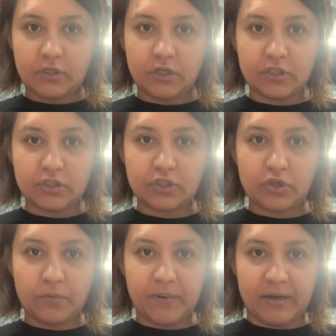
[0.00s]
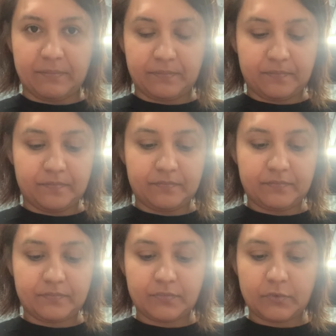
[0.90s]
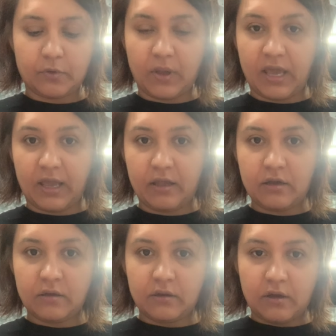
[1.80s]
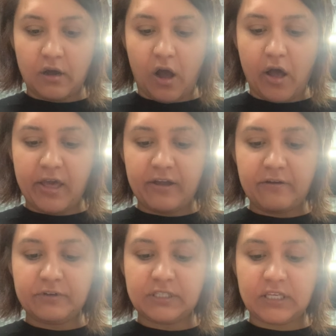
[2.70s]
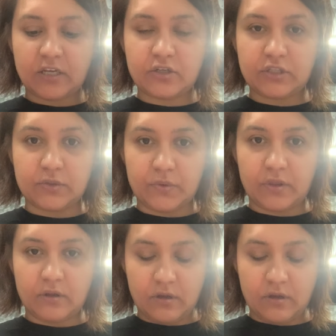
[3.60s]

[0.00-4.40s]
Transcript: You're gonna scoop up, okay? Every single tooth.